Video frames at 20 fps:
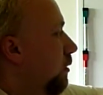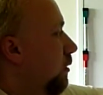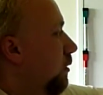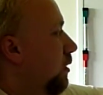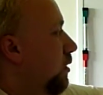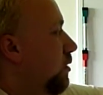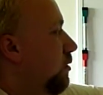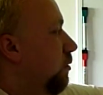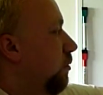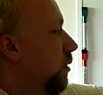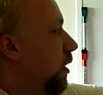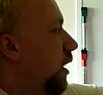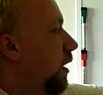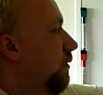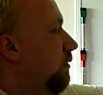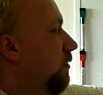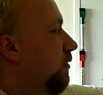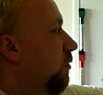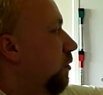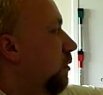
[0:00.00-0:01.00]
this
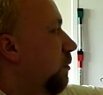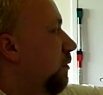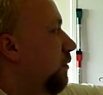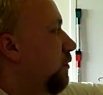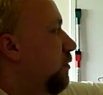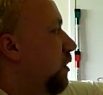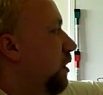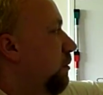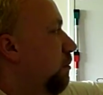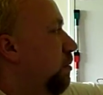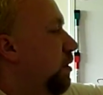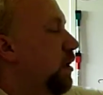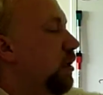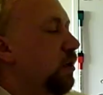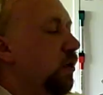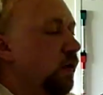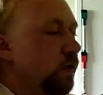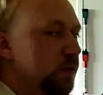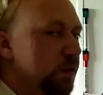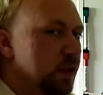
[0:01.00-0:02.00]
derived form of trait B
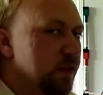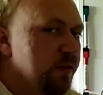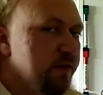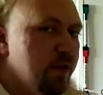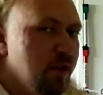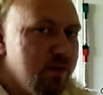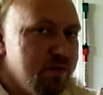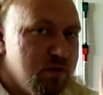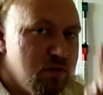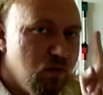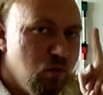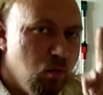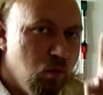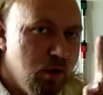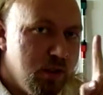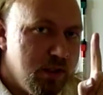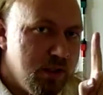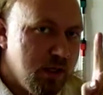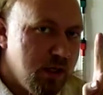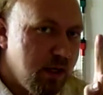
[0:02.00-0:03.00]
only evolves
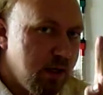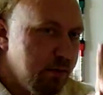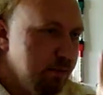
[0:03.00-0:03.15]
one time,